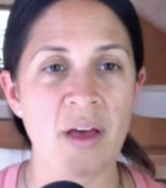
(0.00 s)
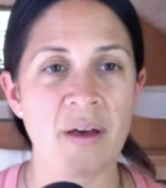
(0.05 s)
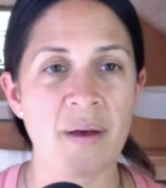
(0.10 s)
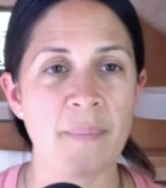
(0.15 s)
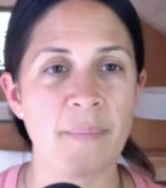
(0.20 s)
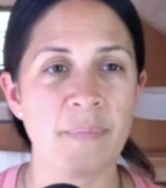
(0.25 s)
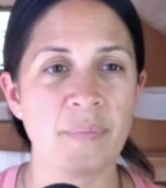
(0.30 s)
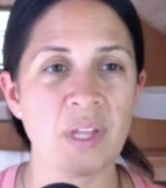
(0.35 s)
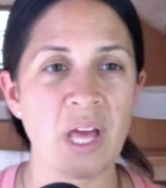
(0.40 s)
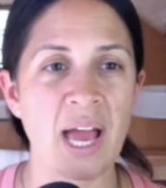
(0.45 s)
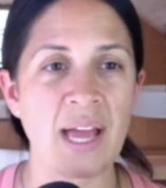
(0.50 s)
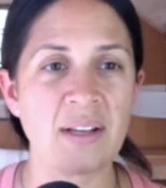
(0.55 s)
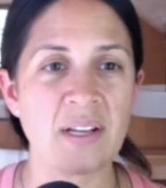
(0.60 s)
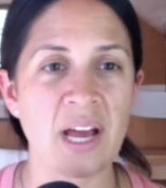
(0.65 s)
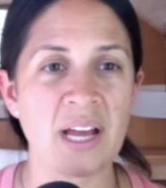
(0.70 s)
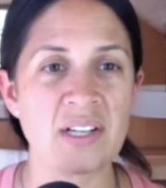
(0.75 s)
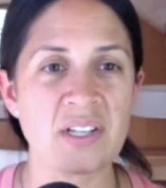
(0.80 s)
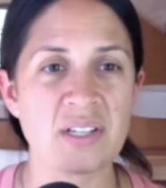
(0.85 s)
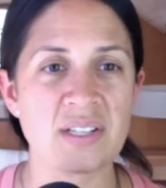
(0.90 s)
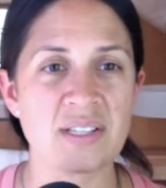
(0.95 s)
Um, I,
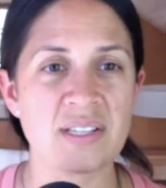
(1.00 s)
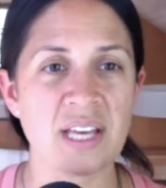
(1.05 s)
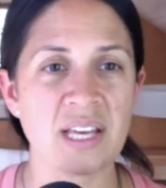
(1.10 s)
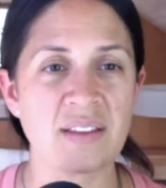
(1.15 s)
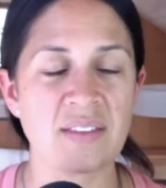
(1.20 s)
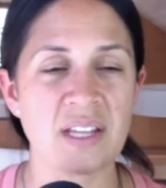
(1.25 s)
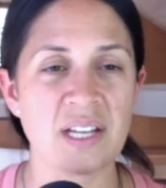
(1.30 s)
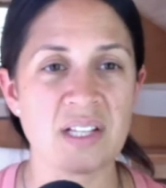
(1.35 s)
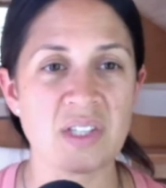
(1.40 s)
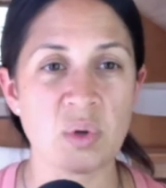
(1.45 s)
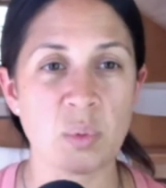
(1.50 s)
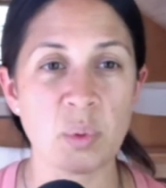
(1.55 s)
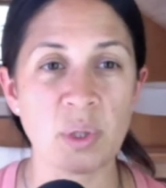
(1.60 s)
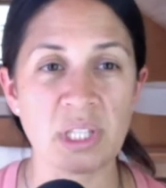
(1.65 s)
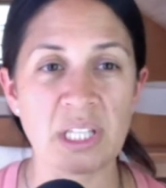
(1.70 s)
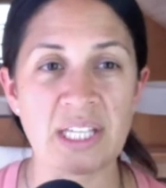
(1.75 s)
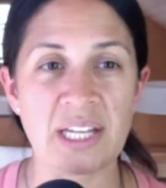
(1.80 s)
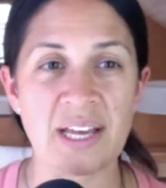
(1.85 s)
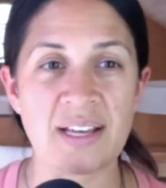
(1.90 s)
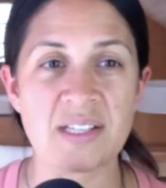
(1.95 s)
I just think that it's a
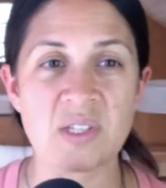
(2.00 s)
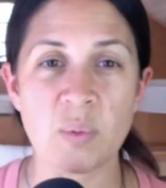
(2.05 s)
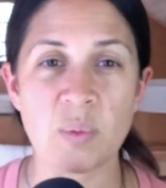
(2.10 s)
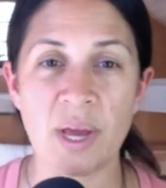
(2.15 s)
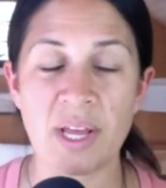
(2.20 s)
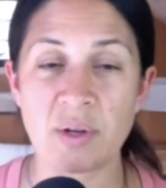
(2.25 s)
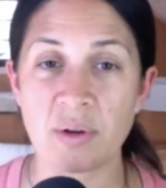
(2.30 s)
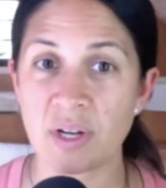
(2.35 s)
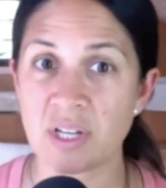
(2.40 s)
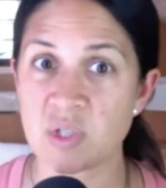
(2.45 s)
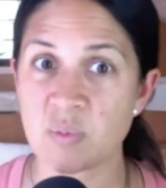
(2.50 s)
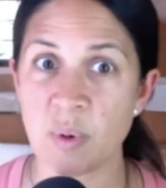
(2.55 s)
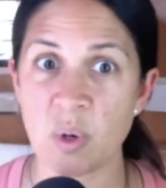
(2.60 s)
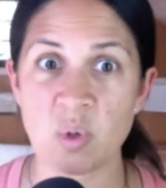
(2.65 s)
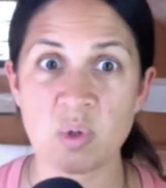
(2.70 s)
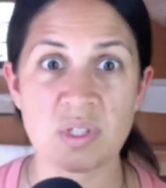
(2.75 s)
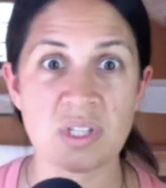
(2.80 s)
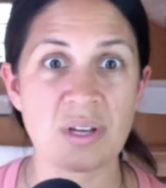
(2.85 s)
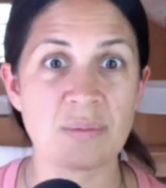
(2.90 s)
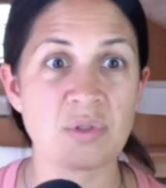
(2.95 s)
really nice way to
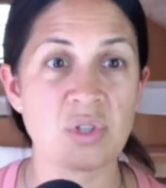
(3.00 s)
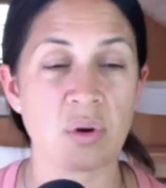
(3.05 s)
expose them